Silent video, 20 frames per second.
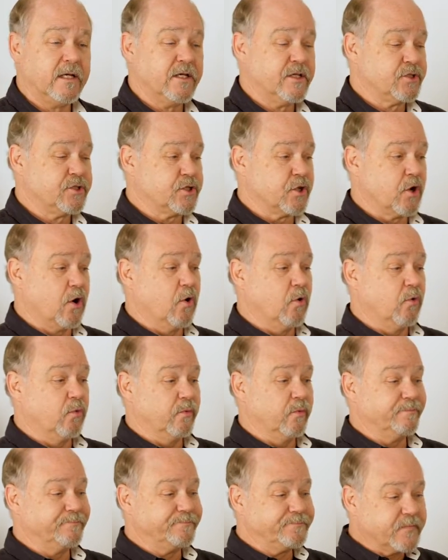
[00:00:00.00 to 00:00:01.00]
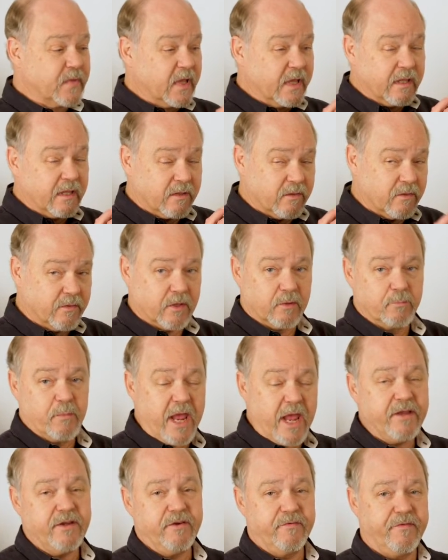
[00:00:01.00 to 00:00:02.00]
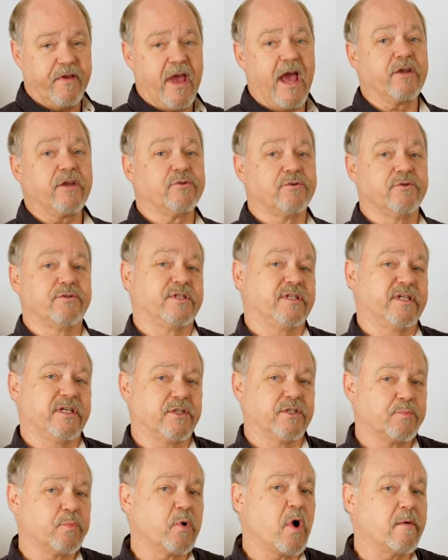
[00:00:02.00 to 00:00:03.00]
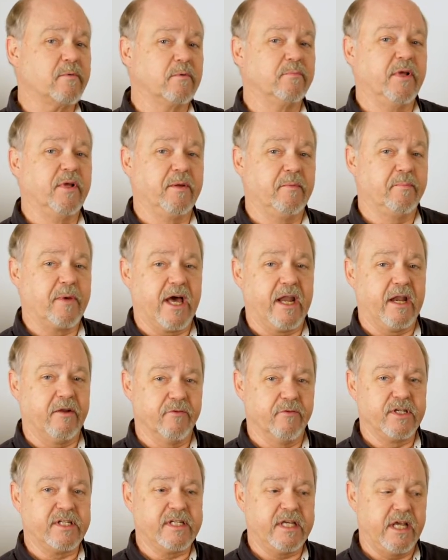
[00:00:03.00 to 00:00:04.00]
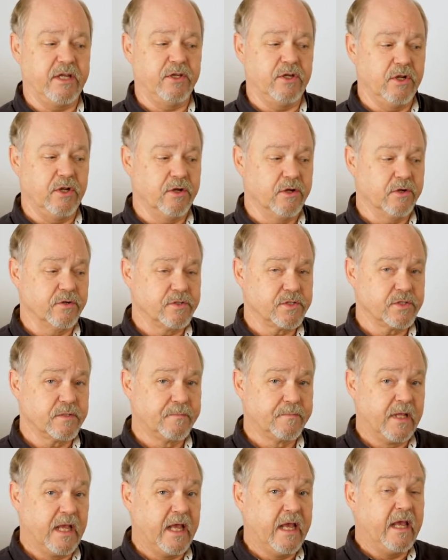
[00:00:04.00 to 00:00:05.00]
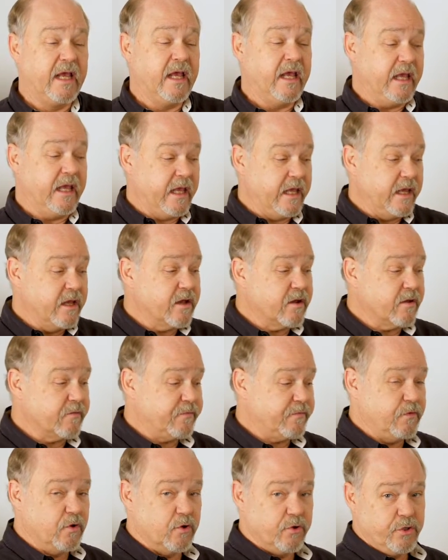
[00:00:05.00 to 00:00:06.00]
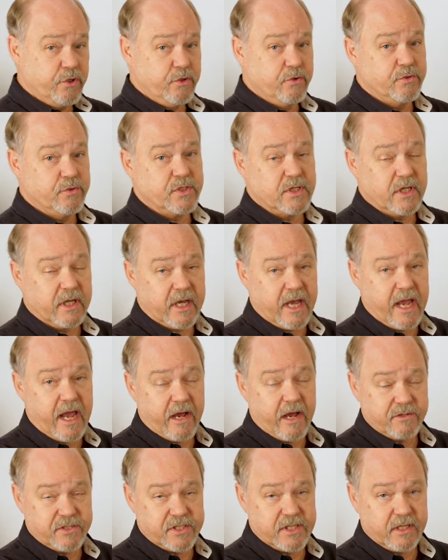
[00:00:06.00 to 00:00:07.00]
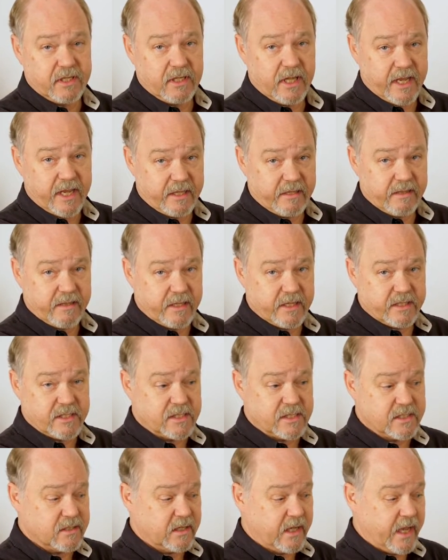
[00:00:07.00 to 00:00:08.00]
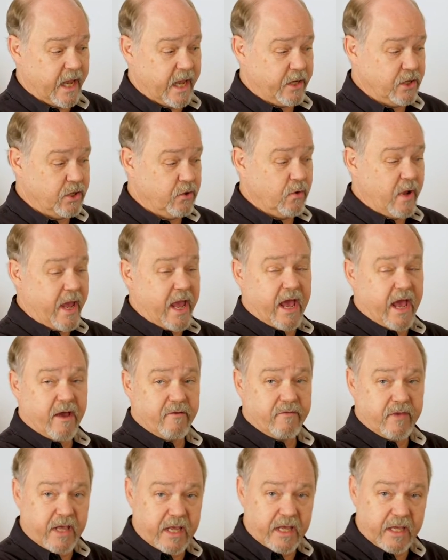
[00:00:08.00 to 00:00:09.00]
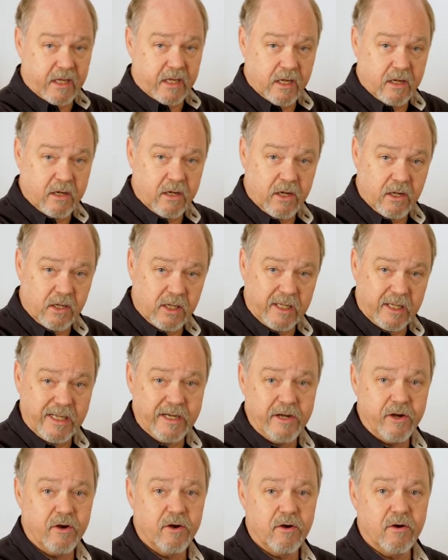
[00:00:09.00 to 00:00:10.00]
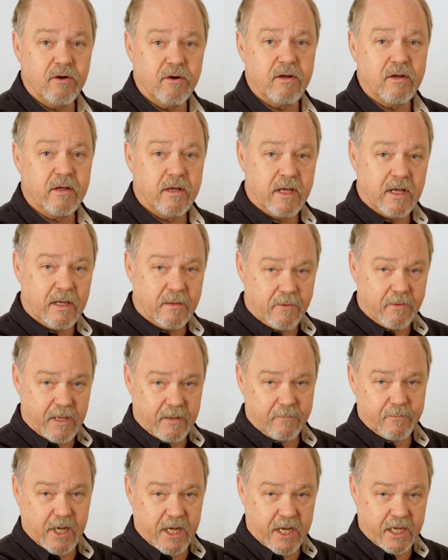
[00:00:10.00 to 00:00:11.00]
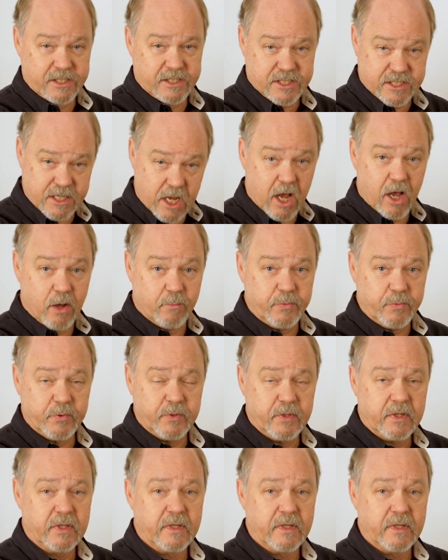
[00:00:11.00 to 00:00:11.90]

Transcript: So the manufacturer says probably about every 10 years. If you're using a housing like this and you have a clear uh, sump,